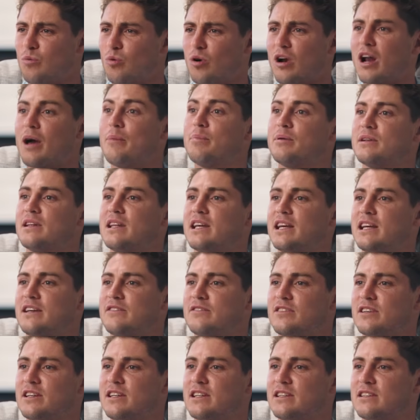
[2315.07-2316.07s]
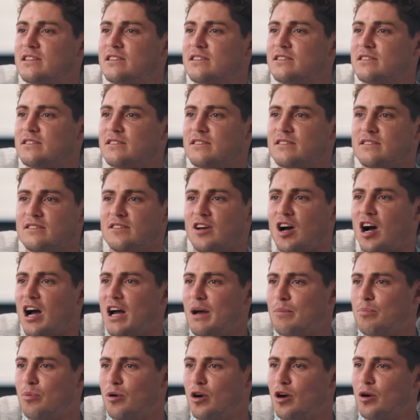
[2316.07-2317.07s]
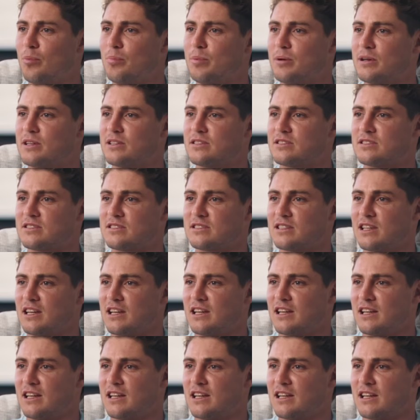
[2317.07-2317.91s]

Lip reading: what I believe in, higher purpose,